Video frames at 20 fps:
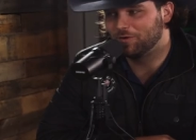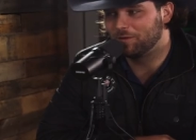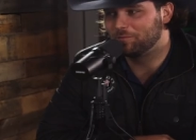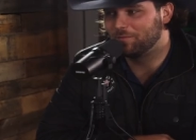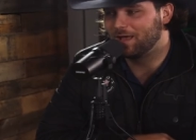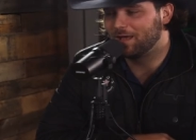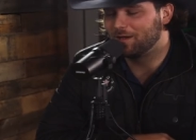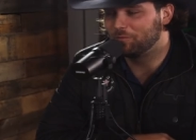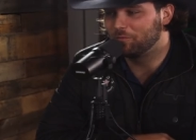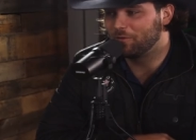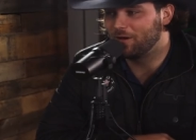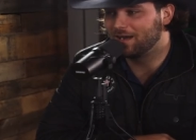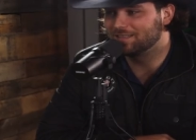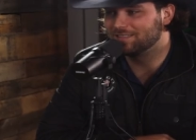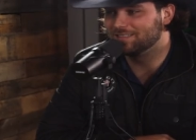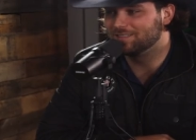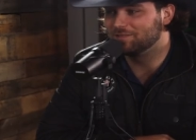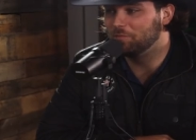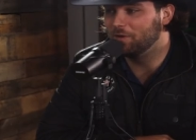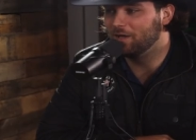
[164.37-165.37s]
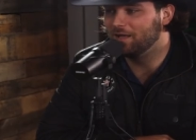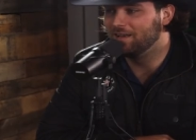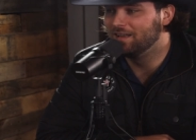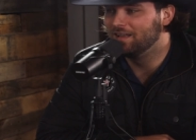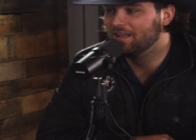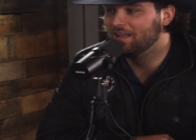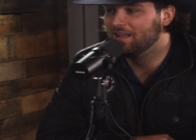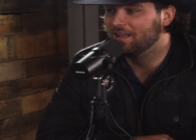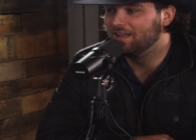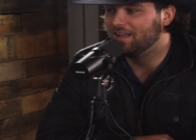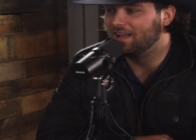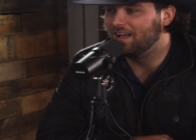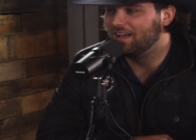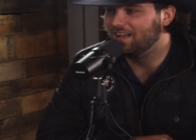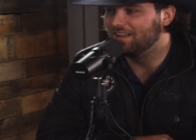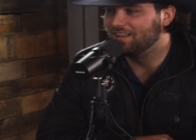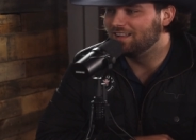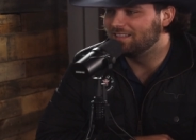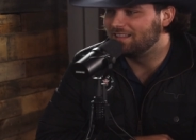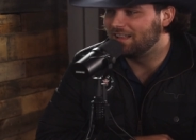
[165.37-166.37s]
I'm out of practice, but
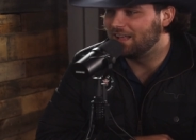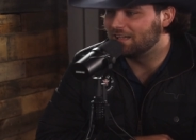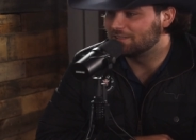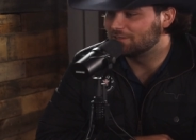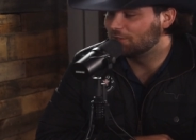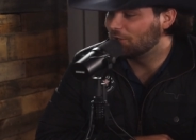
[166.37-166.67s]
uh, that